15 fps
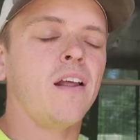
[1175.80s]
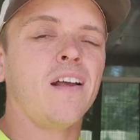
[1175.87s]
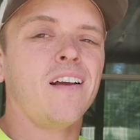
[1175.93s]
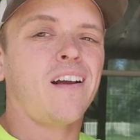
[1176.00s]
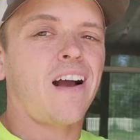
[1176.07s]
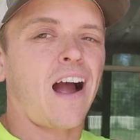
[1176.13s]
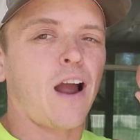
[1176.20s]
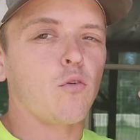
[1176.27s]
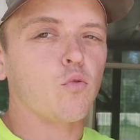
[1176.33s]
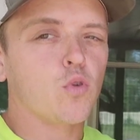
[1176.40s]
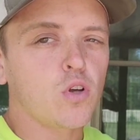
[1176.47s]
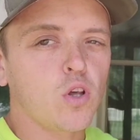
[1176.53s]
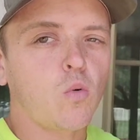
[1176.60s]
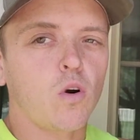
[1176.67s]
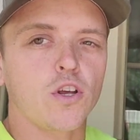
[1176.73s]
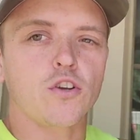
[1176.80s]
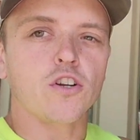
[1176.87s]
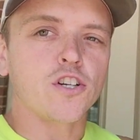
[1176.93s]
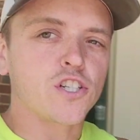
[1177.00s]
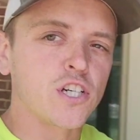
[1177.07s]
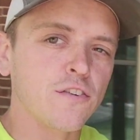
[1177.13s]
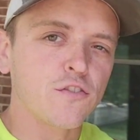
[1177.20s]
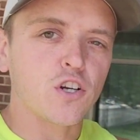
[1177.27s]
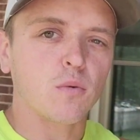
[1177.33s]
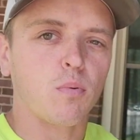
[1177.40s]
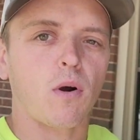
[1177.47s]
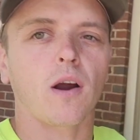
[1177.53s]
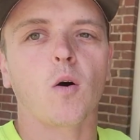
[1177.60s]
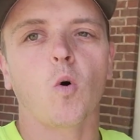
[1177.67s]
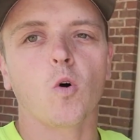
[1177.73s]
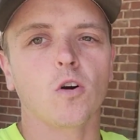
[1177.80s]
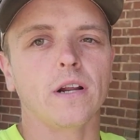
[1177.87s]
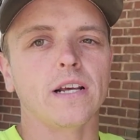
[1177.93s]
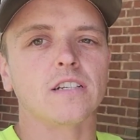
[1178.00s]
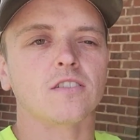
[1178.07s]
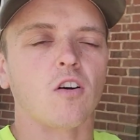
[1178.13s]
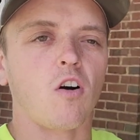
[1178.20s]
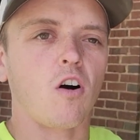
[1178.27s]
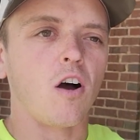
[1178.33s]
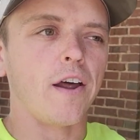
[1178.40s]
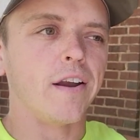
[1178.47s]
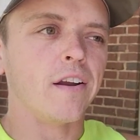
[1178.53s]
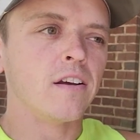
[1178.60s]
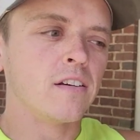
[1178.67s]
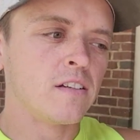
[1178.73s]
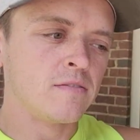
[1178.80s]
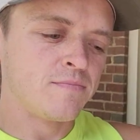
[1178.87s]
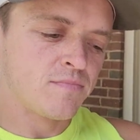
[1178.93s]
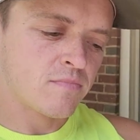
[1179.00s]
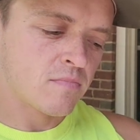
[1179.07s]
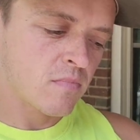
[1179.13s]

But I really want you to shift your priorities on,